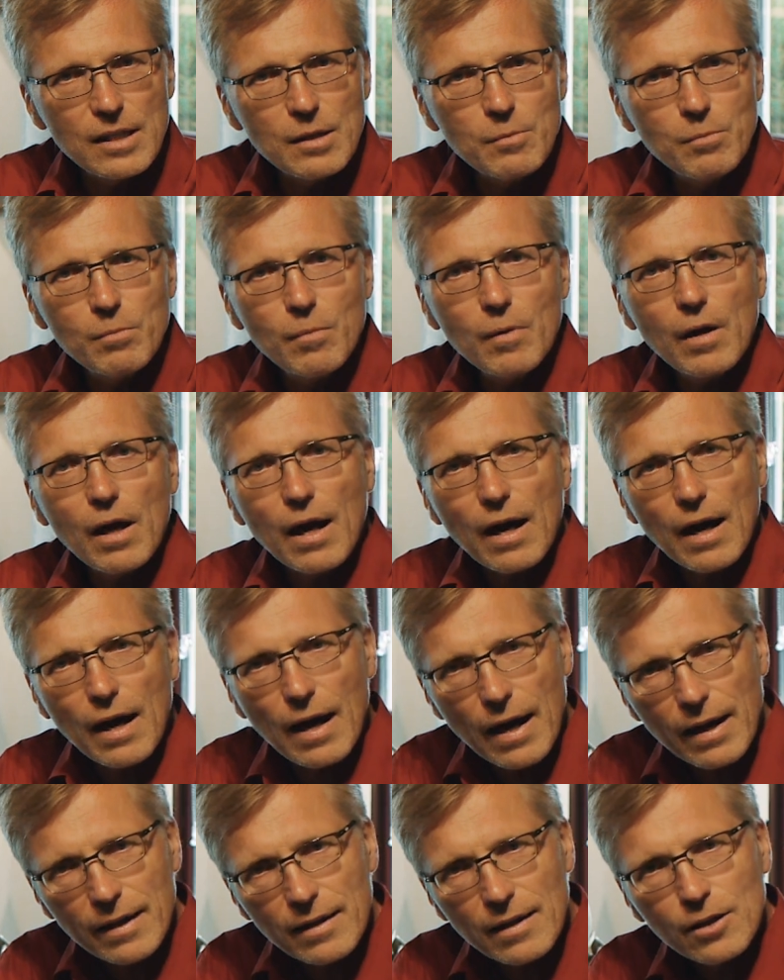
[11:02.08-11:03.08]
and how
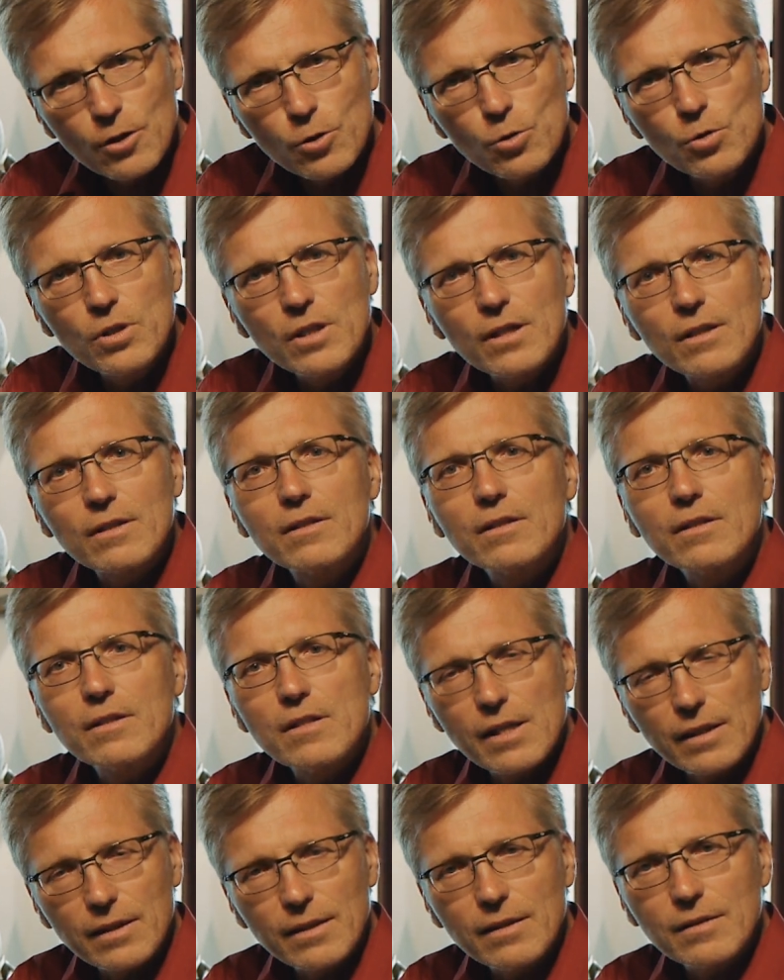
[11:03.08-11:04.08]
we can
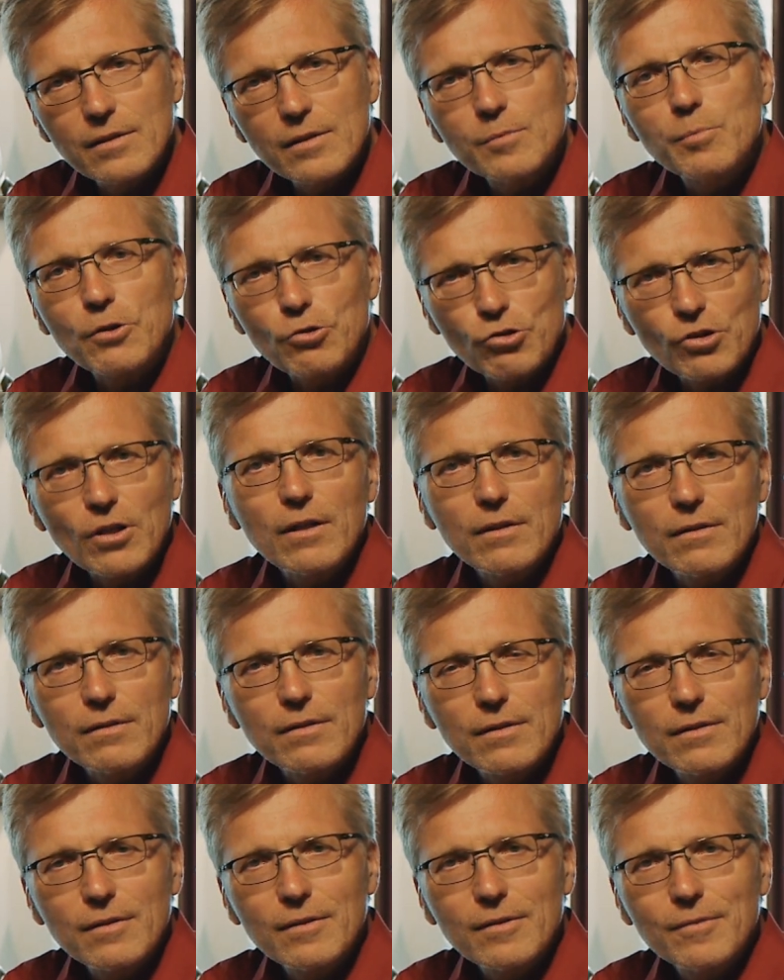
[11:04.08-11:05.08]
stand in the
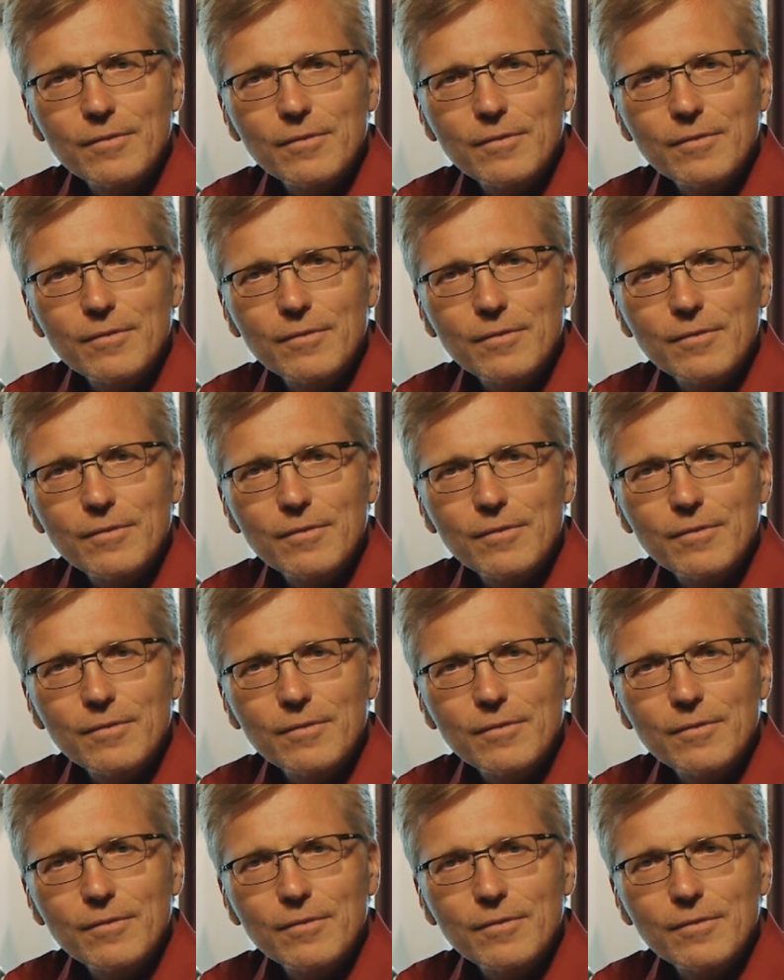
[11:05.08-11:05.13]
judgment.